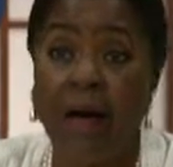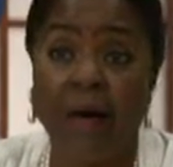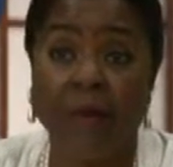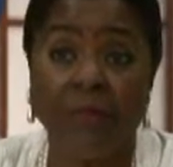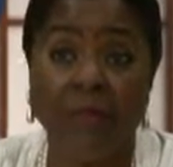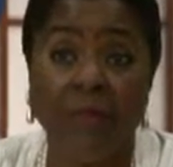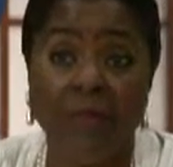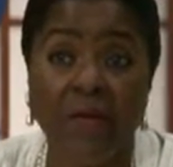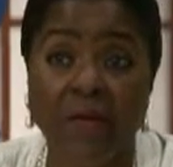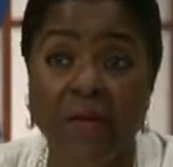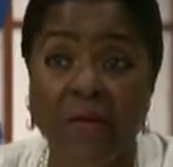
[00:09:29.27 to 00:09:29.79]

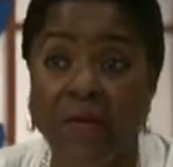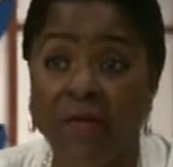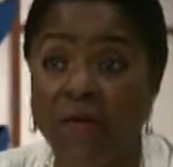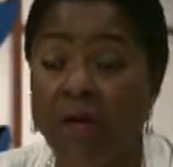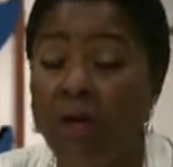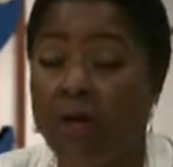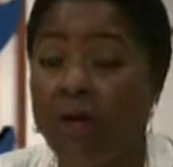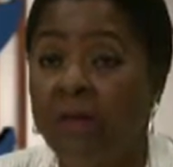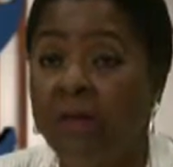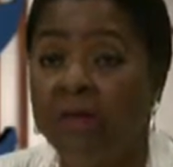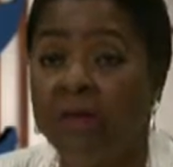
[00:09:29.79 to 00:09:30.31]

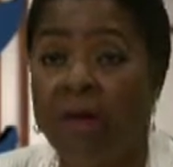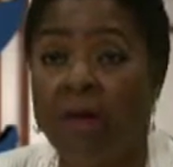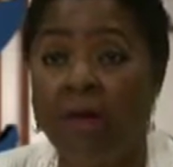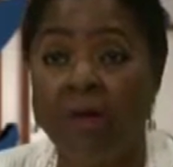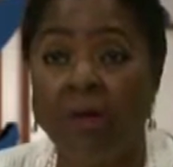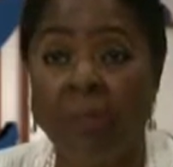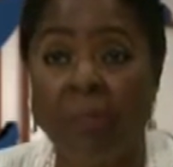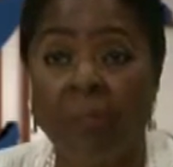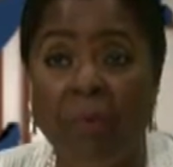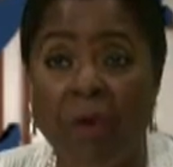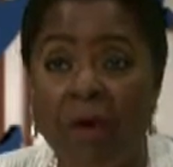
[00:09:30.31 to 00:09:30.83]
It's all
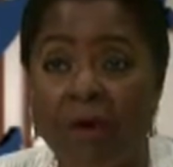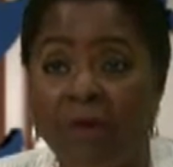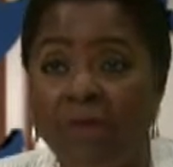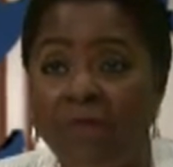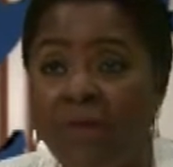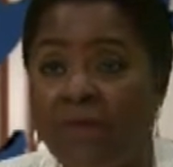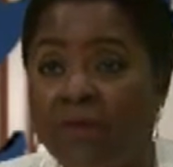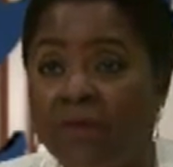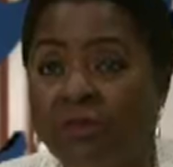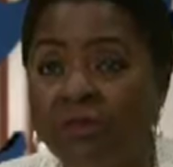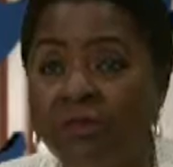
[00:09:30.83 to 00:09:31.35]
a part of
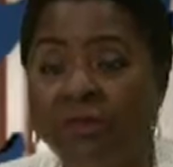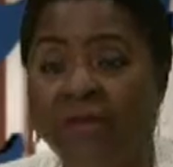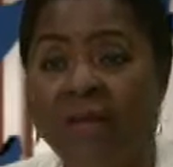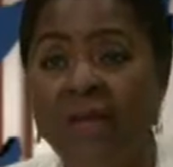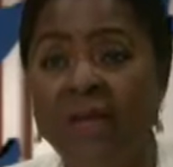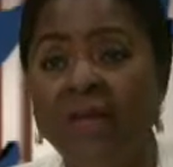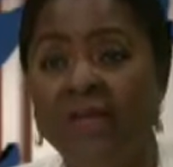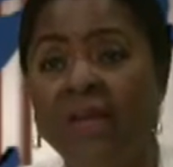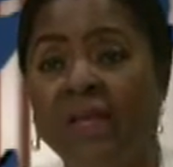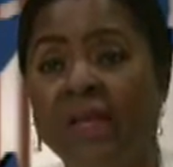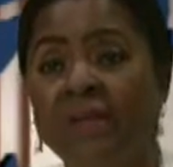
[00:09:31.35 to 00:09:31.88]

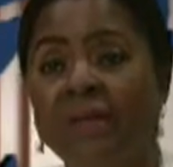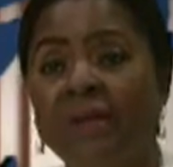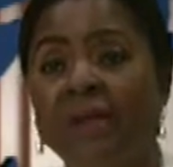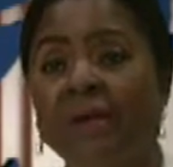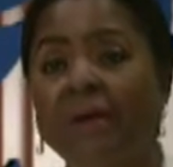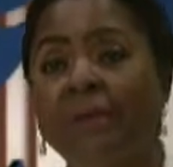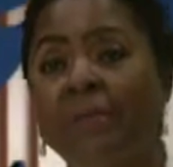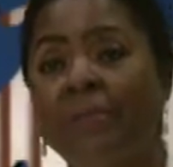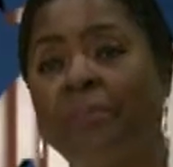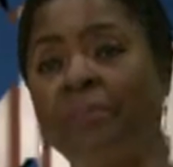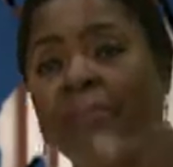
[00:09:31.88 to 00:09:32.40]
understanding
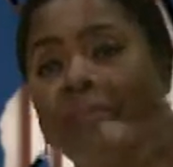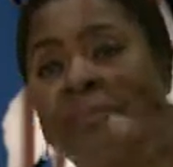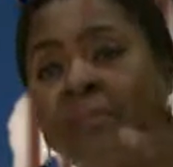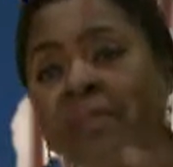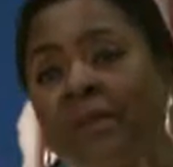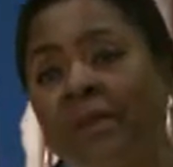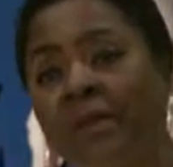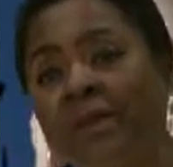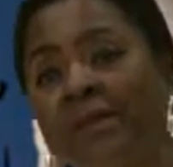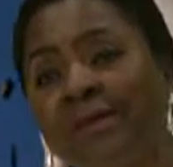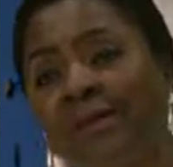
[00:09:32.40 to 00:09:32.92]
the
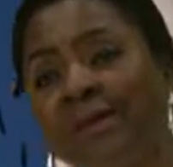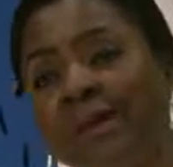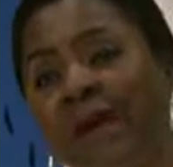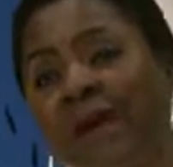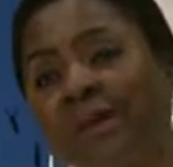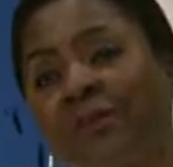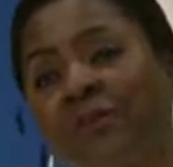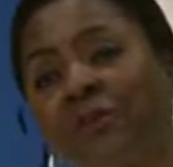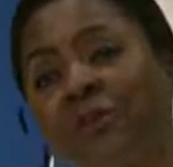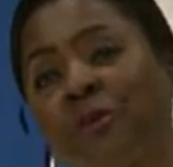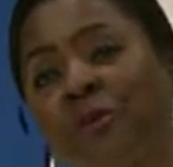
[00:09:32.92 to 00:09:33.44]

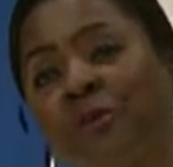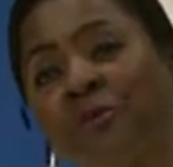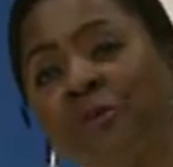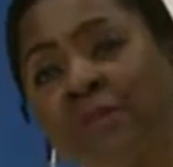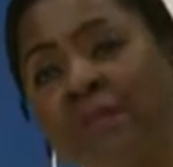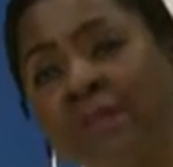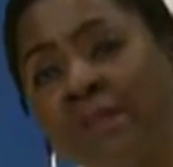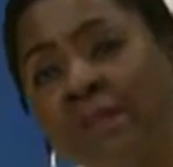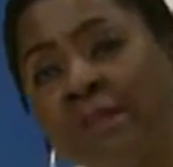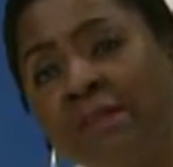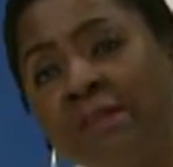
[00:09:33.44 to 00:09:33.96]
conductors
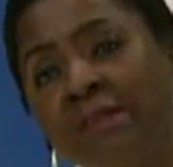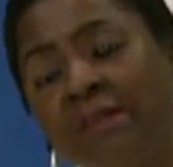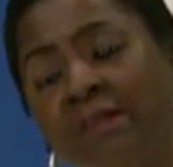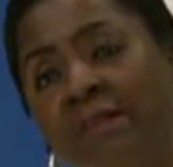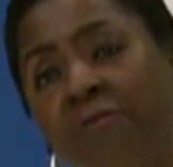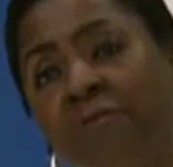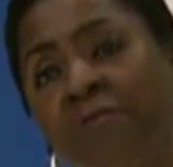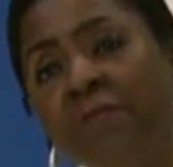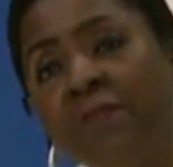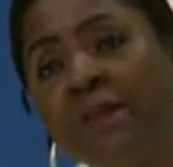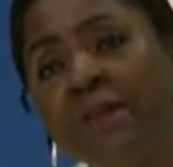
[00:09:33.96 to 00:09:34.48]
in the
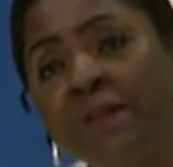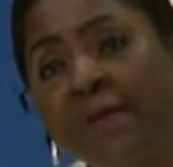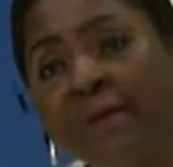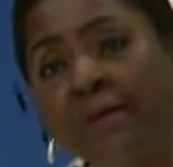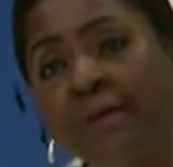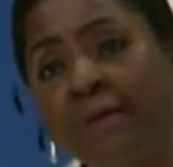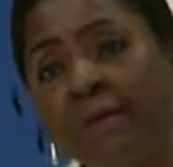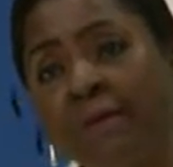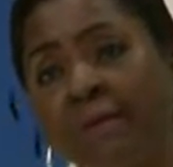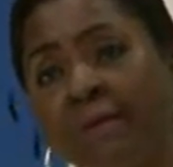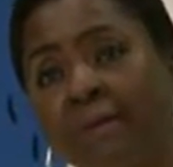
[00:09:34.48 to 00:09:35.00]
symphony.
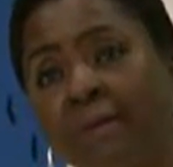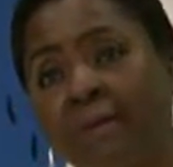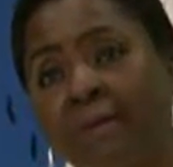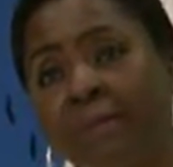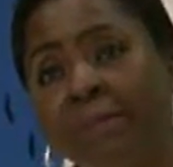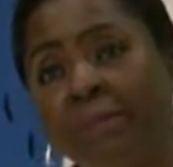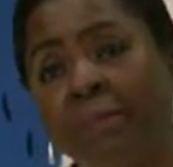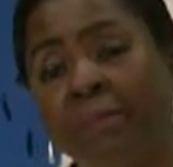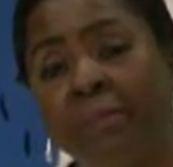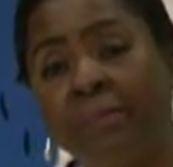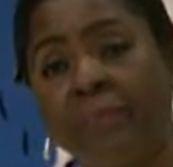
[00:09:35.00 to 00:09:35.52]

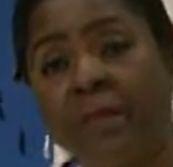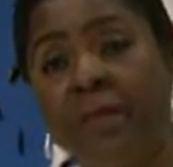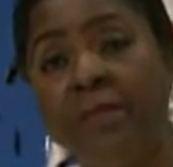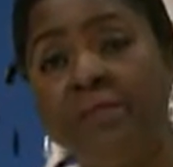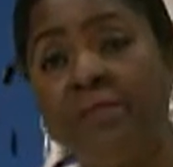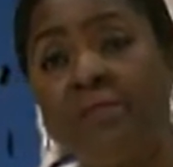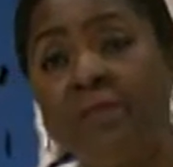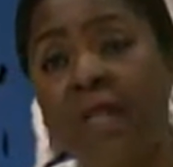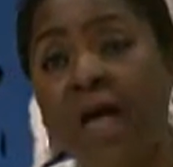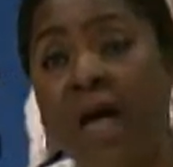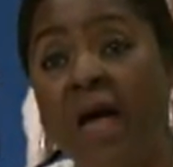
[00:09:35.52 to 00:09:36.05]

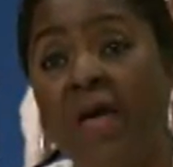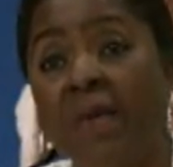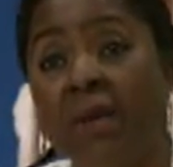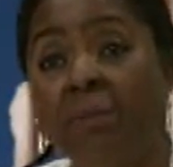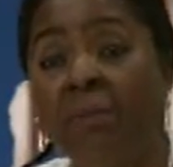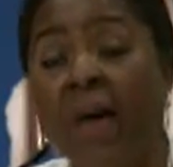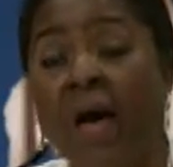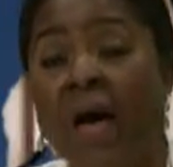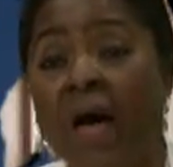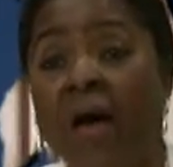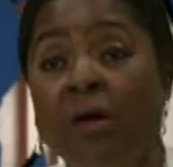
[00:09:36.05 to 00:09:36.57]
It's not
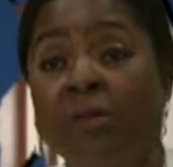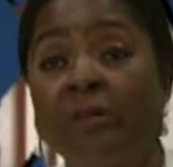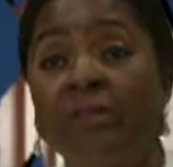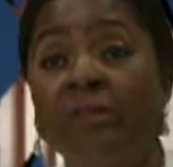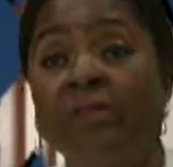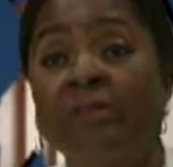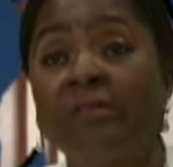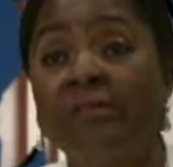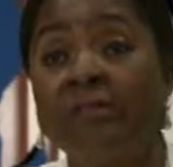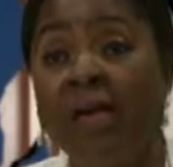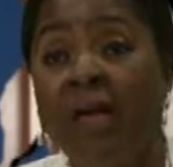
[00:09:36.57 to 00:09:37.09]
about
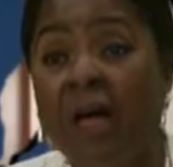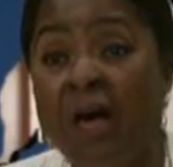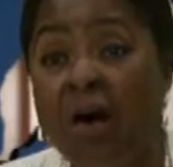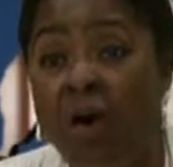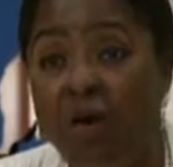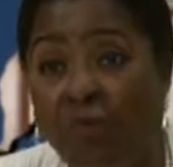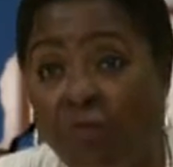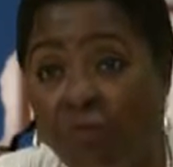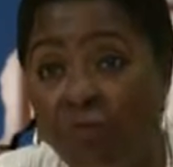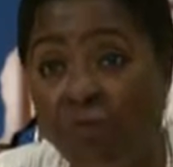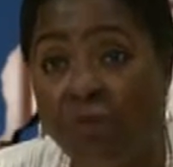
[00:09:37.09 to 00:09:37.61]
self.